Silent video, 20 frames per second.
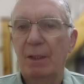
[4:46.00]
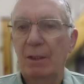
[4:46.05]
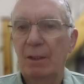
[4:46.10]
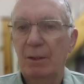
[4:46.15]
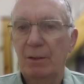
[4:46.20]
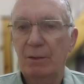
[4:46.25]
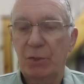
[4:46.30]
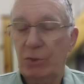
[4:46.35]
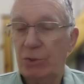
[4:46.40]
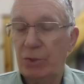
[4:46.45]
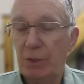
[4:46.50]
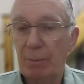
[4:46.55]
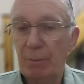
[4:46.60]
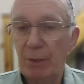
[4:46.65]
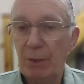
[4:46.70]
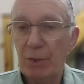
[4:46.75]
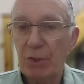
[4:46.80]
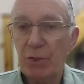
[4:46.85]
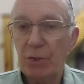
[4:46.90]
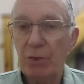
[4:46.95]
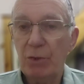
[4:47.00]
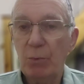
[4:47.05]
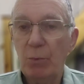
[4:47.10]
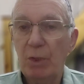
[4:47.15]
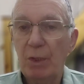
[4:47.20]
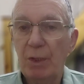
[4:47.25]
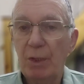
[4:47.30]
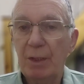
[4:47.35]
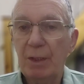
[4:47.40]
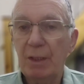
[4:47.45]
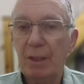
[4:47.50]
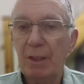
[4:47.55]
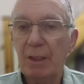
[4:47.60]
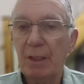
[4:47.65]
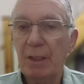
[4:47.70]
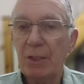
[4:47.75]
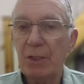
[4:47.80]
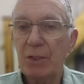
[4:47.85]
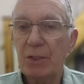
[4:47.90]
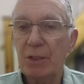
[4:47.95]
similar to the one in
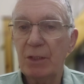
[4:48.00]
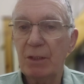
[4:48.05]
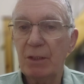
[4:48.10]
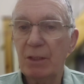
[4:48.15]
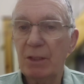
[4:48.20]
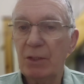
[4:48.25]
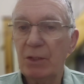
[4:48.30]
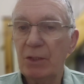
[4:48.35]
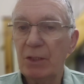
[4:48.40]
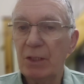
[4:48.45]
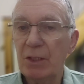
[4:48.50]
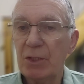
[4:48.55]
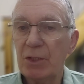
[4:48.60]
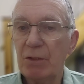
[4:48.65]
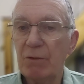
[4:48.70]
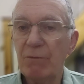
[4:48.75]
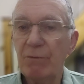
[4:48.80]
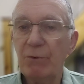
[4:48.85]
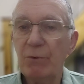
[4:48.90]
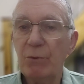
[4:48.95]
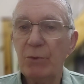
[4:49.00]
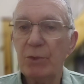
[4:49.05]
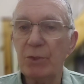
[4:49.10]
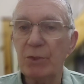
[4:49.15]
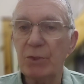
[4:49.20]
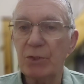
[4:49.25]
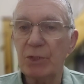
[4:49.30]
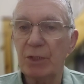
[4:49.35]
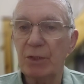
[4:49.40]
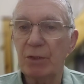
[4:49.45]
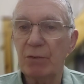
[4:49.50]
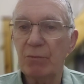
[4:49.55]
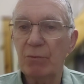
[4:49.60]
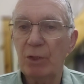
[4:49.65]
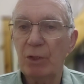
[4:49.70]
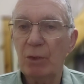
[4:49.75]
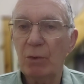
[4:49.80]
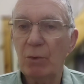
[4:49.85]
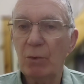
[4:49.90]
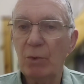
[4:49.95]
the 1840s and the
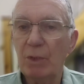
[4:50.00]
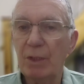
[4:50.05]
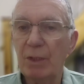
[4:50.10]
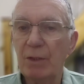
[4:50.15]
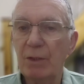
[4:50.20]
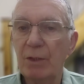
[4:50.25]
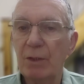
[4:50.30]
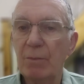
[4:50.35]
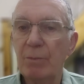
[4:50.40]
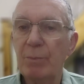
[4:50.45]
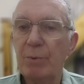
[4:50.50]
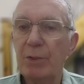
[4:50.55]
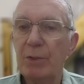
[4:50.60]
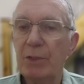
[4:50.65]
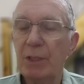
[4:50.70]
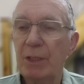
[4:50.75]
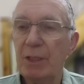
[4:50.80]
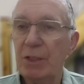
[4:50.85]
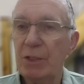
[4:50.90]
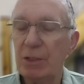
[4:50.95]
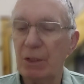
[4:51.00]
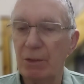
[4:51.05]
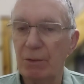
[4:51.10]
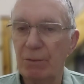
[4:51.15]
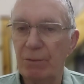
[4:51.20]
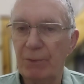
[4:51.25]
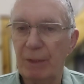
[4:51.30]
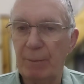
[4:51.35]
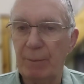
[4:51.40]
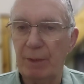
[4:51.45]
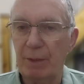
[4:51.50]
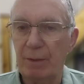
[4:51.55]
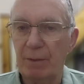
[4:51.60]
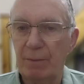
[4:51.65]
role in the potato famine.